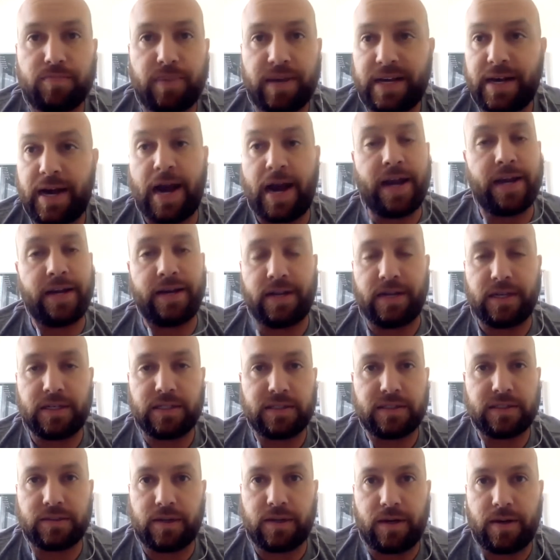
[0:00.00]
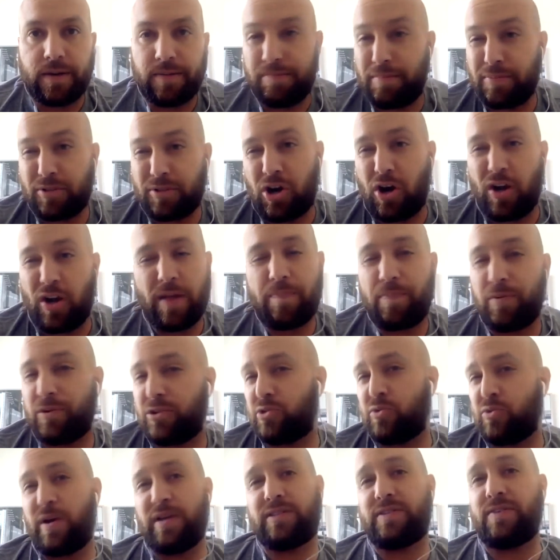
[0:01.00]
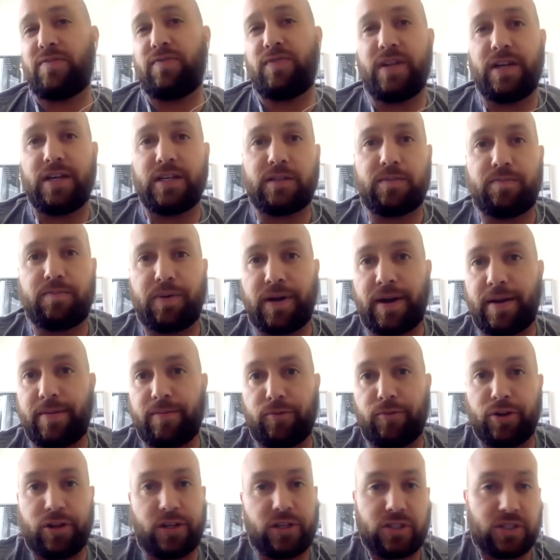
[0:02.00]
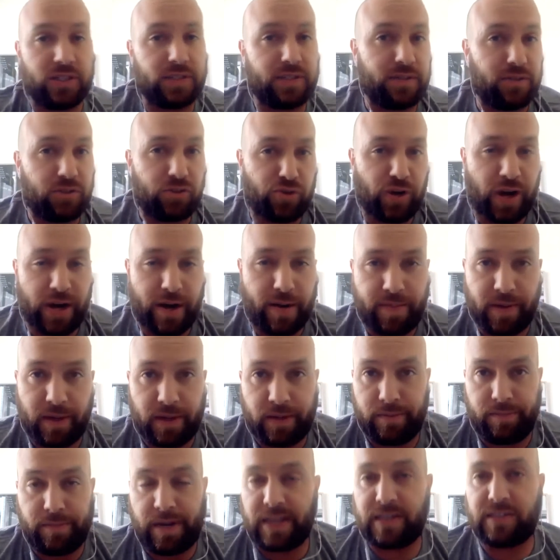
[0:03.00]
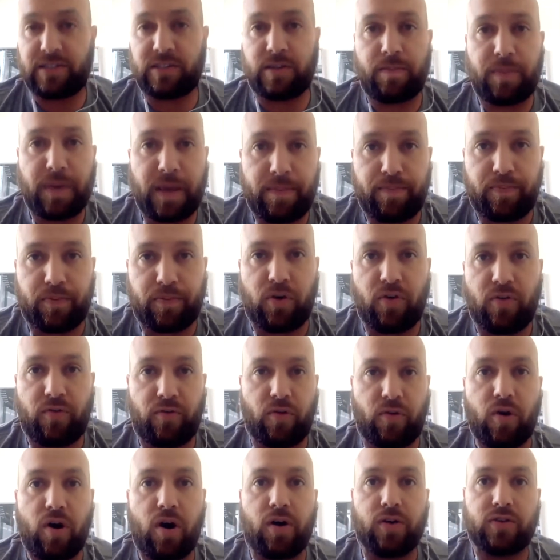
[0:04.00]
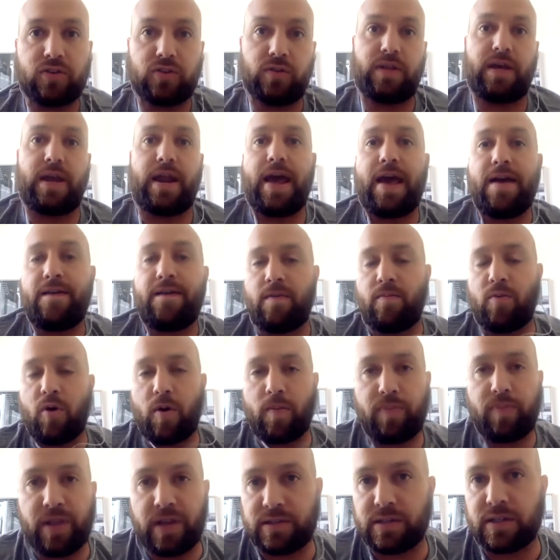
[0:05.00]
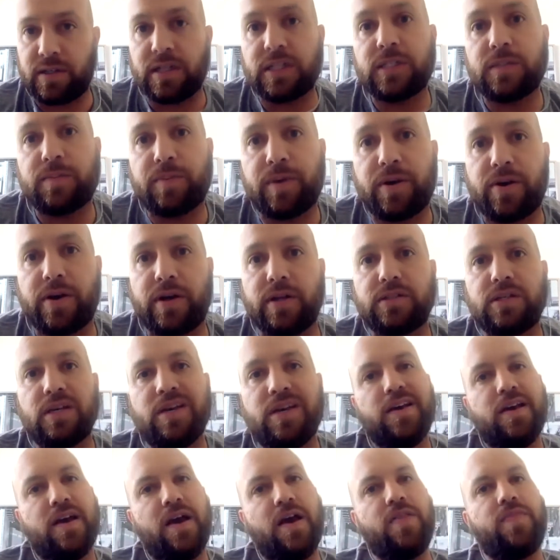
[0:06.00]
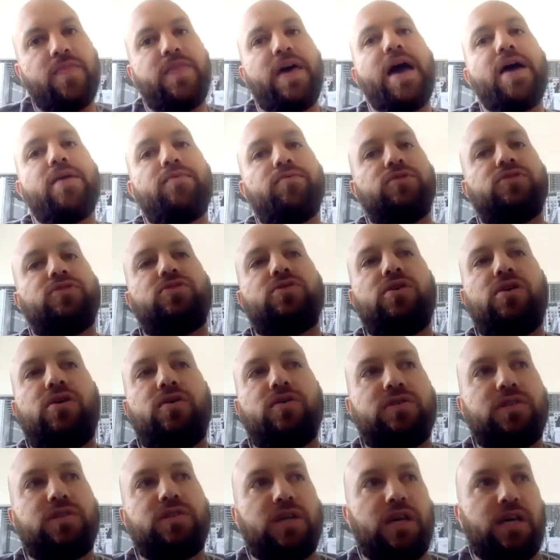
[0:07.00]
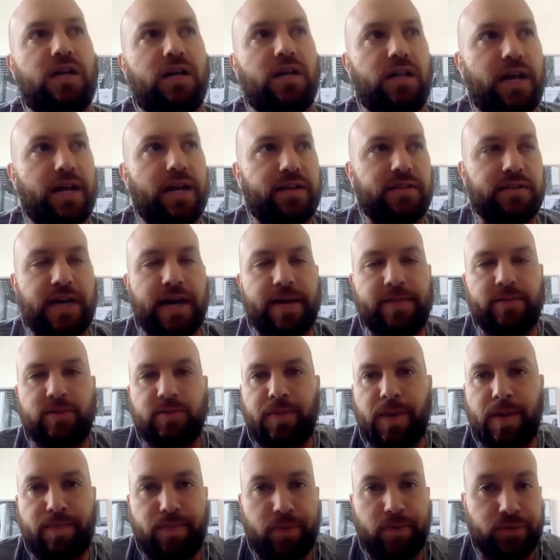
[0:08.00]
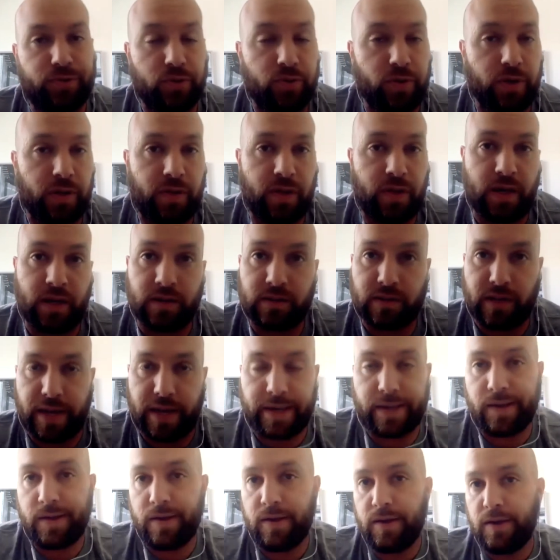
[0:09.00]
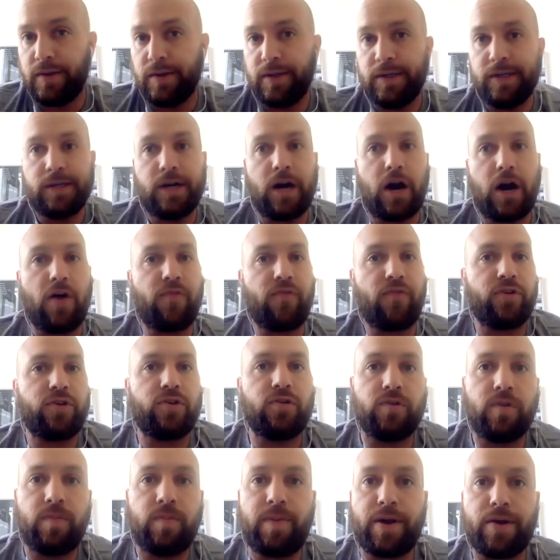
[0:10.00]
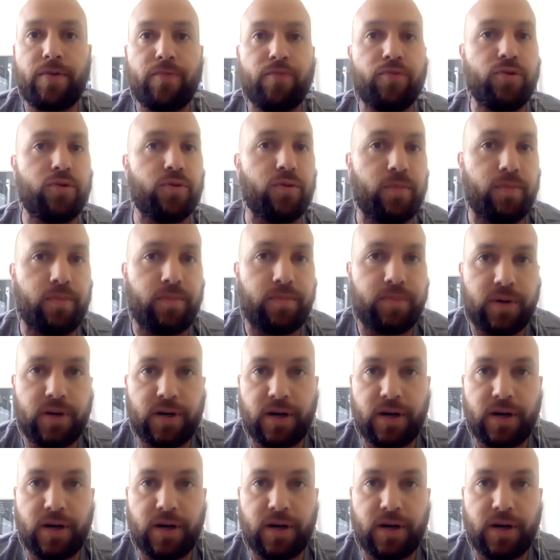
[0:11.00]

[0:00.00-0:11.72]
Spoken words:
kindness, call it persuasiveness, but I'm really just trying to be nice to people overall so that I have a more pleasant experience. And that results in a lot of times people doing things like offering you a better room,